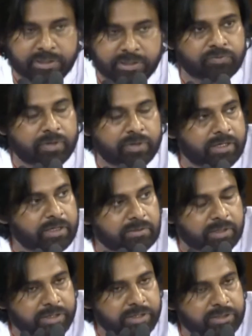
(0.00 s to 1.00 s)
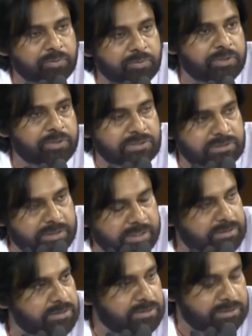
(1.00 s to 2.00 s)
we had 91%
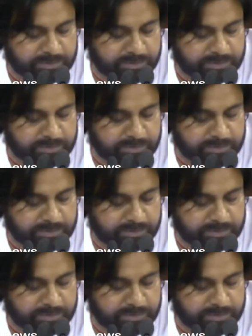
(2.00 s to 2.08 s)
success.